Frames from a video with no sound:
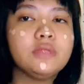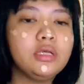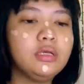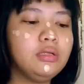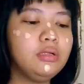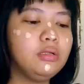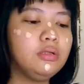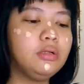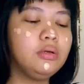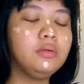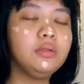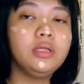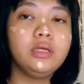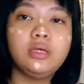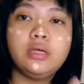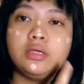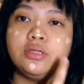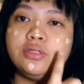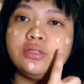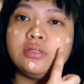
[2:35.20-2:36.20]
I don't know,
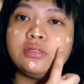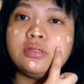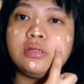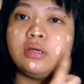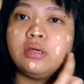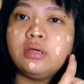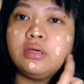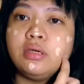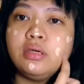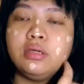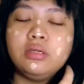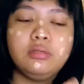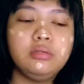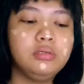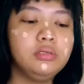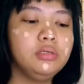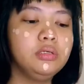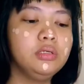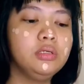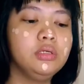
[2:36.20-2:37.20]
like I just like it.
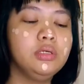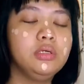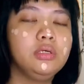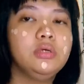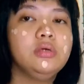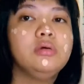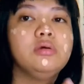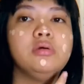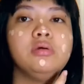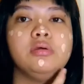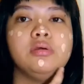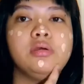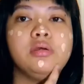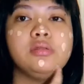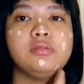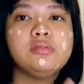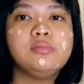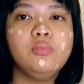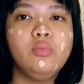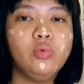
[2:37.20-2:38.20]

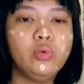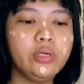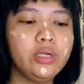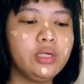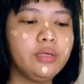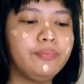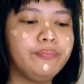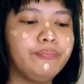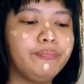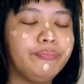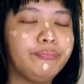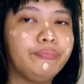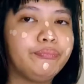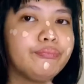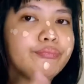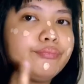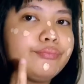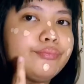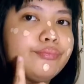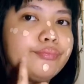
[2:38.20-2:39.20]
It's more
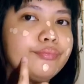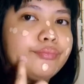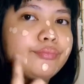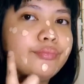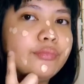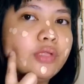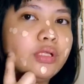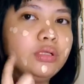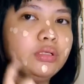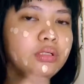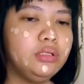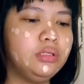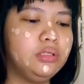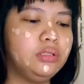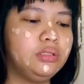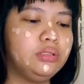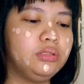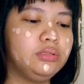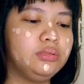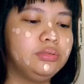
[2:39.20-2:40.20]

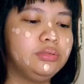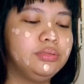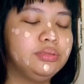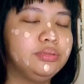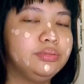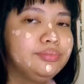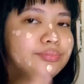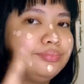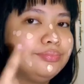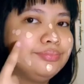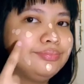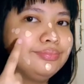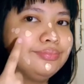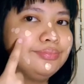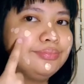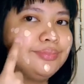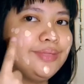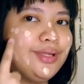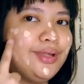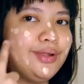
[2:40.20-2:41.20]
uh,
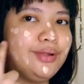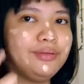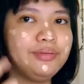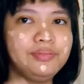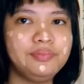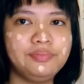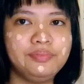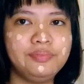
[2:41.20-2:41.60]
I don't know,